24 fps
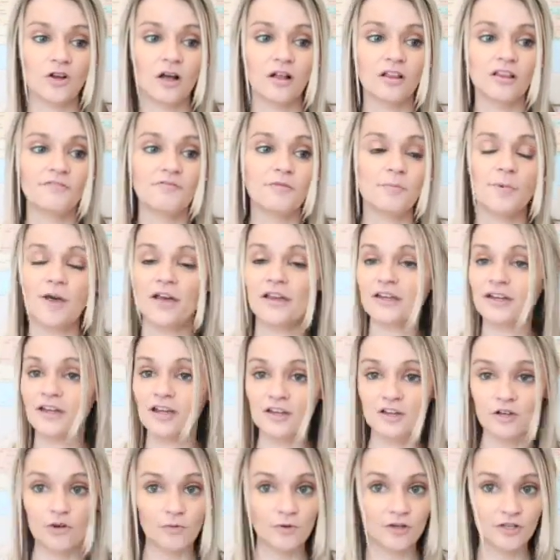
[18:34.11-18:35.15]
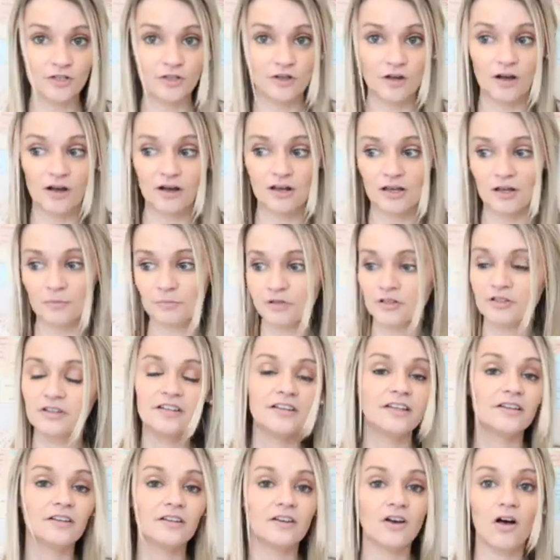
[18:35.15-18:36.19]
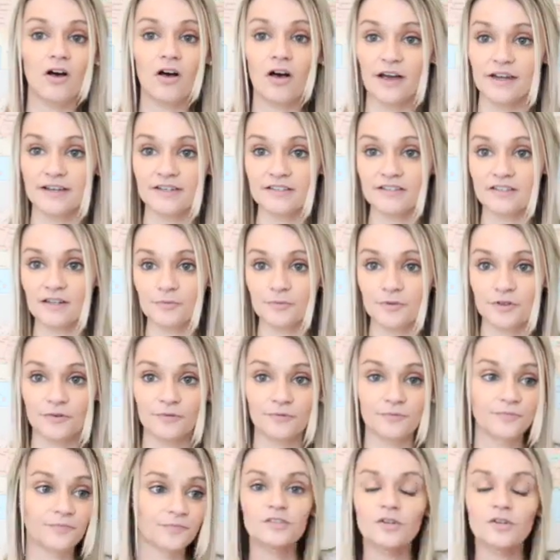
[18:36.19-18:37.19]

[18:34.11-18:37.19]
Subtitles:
all of Abeka and going completely all IEW.